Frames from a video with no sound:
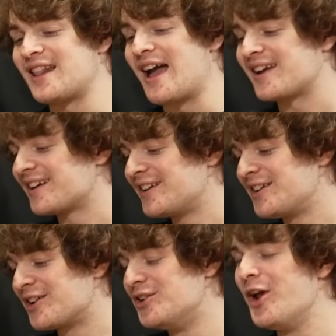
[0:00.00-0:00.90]
like
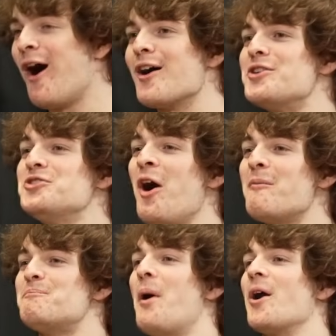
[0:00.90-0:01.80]
not
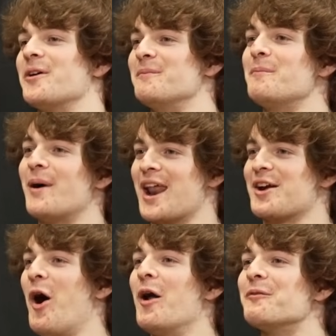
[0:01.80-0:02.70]
not bottom, but
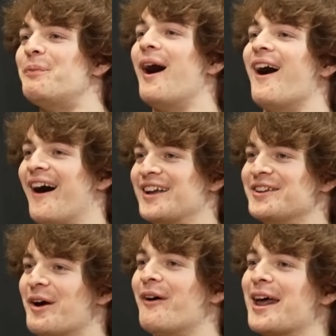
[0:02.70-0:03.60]
like on par.
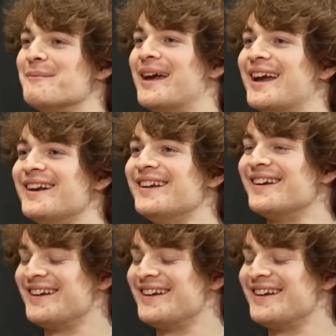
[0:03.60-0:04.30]
You know what I mean? What does that even